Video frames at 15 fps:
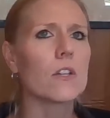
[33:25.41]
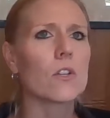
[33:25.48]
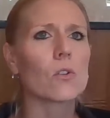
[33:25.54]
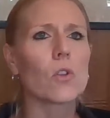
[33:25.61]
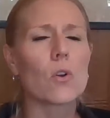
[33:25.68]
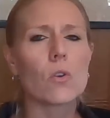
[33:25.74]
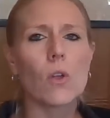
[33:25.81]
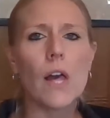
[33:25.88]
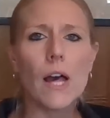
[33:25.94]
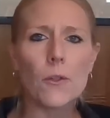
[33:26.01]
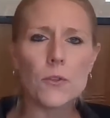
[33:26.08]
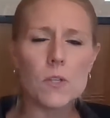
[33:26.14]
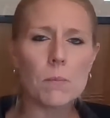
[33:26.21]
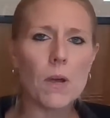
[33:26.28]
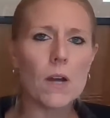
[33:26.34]
your local
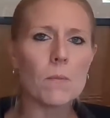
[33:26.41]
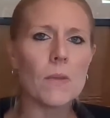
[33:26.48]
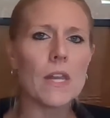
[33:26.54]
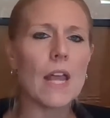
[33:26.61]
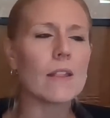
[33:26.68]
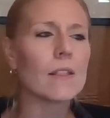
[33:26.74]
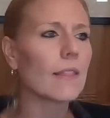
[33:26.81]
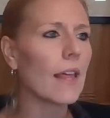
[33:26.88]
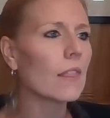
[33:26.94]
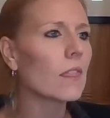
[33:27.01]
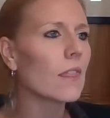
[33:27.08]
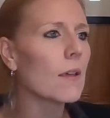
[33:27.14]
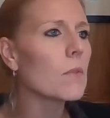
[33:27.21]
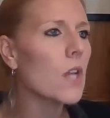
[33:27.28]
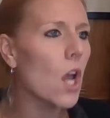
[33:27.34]
health department, and
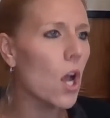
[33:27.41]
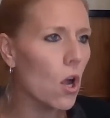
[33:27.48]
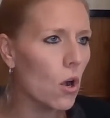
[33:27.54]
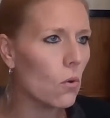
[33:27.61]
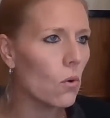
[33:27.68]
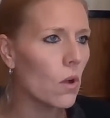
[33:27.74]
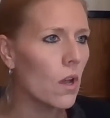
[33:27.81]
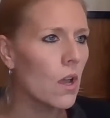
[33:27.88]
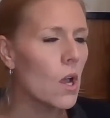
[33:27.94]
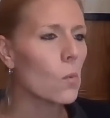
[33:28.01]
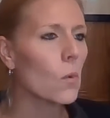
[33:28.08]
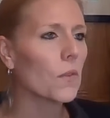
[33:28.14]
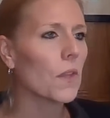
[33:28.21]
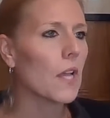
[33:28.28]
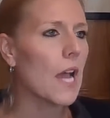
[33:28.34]
let them know
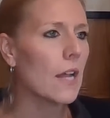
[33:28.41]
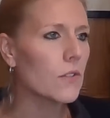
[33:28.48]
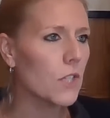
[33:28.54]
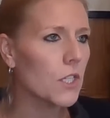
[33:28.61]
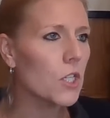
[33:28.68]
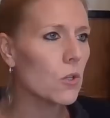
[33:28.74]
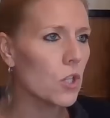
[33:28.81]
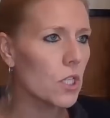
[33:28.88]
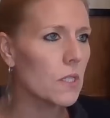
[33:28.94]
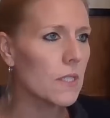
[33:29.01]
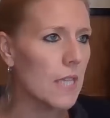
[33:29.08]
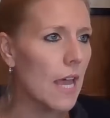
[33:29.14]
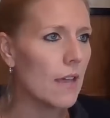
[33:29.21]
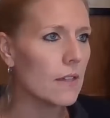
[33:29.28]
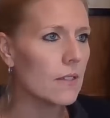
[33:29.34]
what the
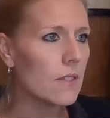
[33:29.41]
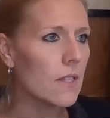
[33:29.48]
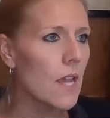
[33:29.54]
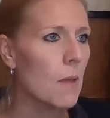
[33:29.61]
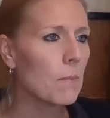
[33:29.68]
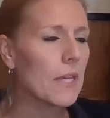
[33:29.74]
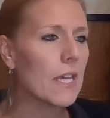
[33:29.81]
Constitution says,